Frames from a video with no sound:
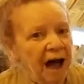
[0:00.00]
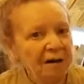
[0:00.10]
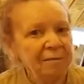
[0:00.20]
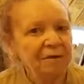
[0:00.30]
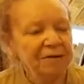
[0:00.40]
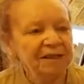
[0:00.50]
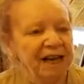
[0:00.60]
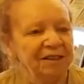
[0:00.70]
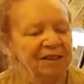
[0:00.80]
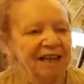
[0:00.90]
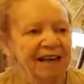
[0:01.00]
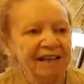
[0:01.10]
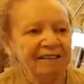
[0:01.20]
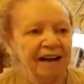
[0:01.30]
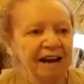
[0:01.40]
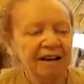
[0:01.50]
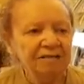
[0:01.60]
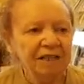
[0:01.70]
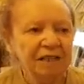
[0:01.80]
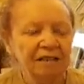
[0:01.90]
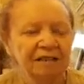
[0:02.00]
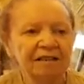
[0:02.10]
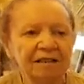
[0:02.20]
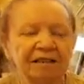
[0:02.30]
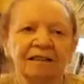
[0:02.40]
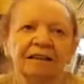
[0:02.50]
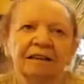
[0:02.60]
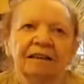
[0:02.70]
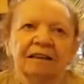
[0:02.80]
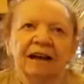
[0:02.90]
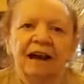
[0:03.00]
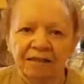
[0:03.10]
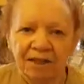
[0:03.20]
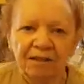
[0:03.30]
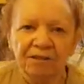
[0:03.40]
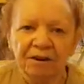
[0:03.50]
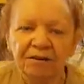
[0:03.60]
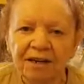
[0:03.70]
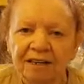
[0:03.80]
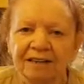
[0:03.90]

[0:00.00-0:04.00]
almost at the end. I've done, I think, 30.